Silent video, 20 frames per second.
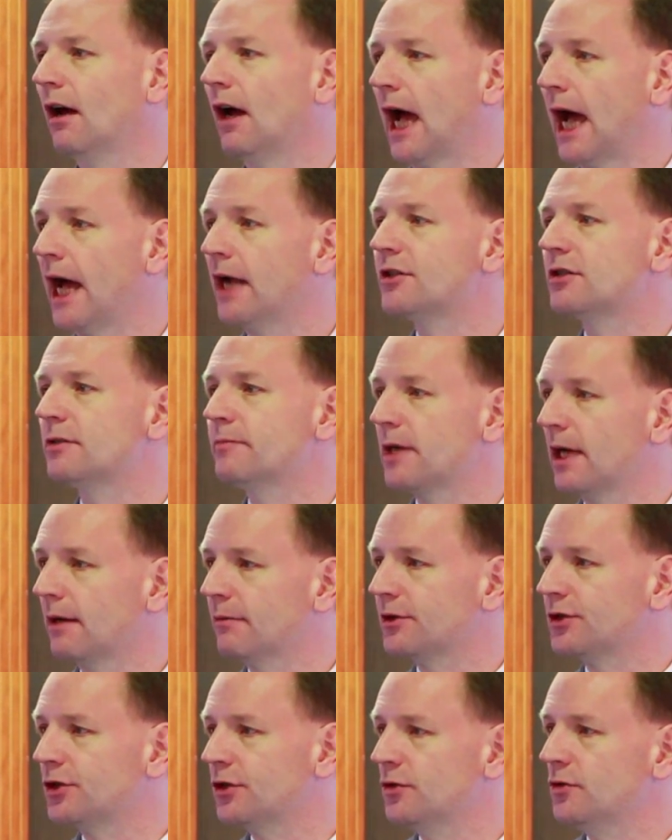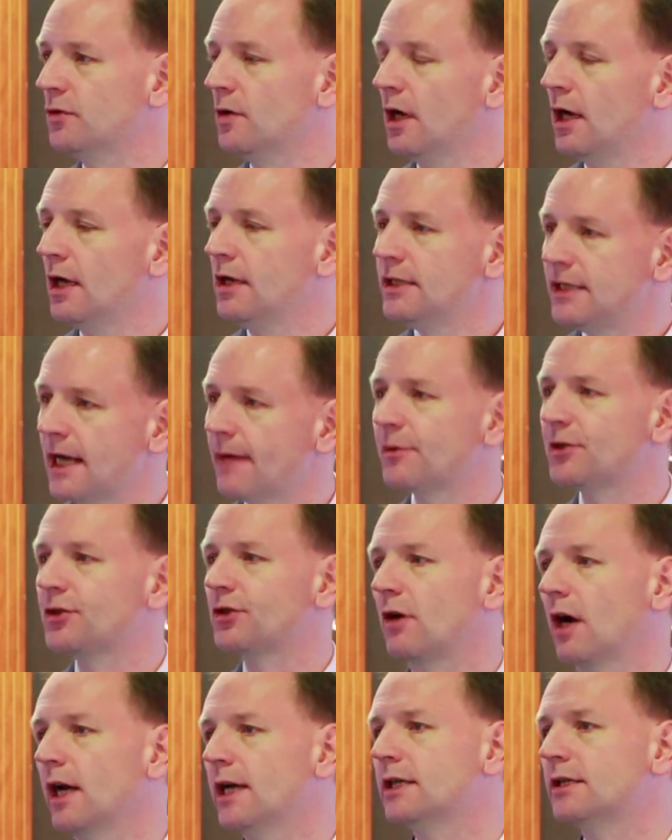and to be able to
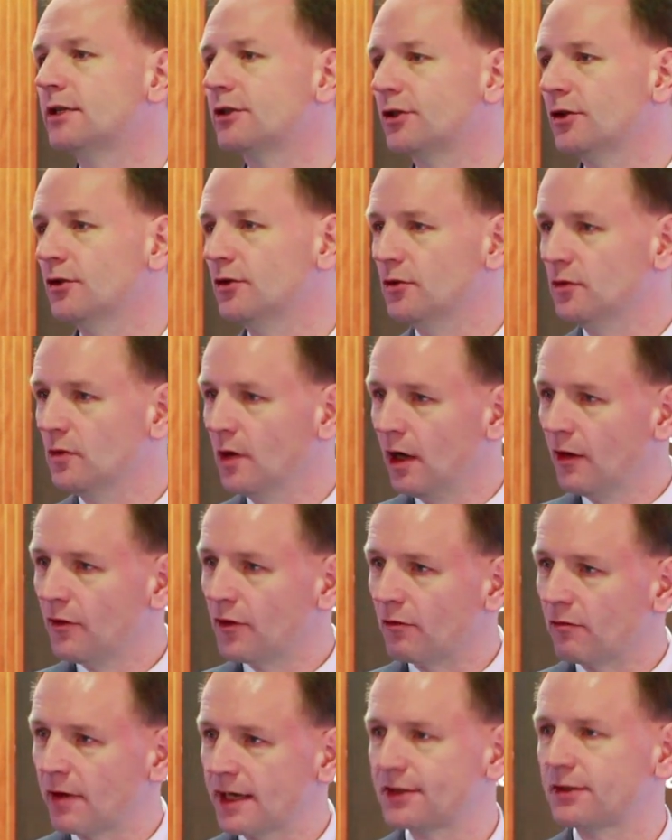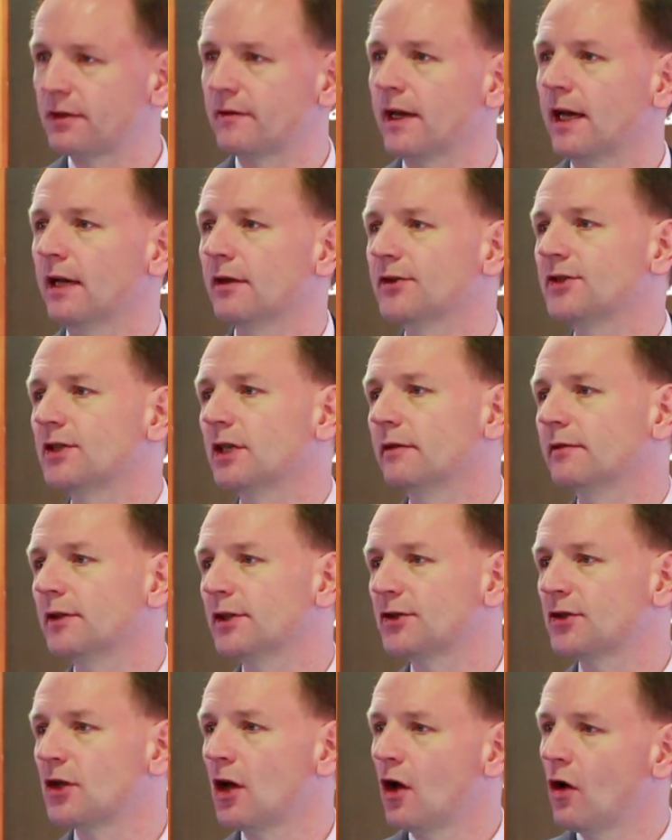demonstrate to the rest of the health
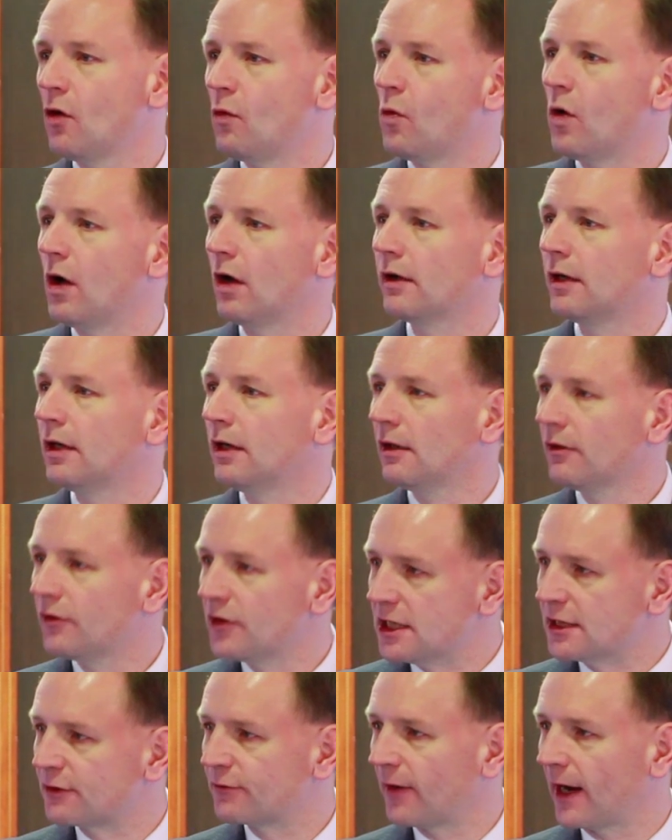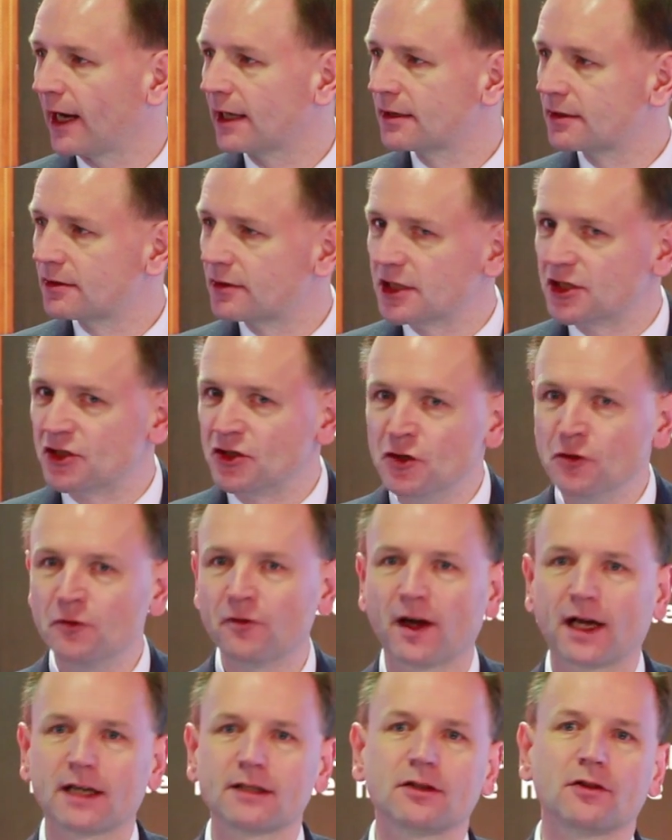service what these facts, these new
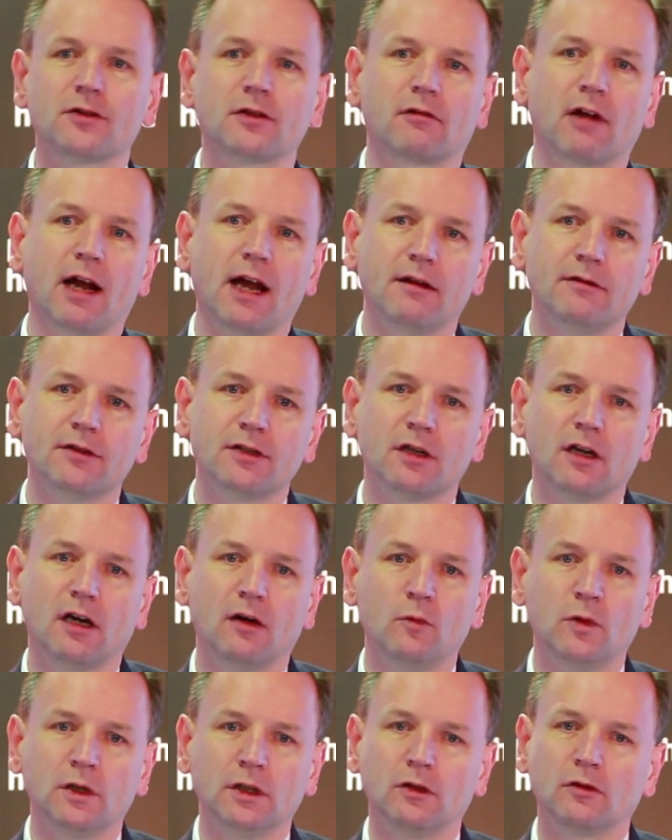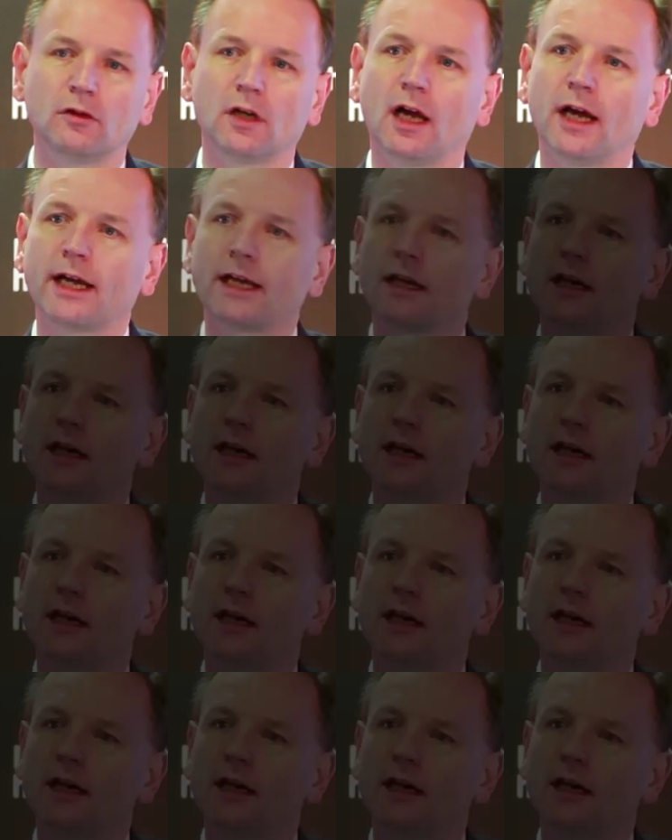facts on the ground will look like.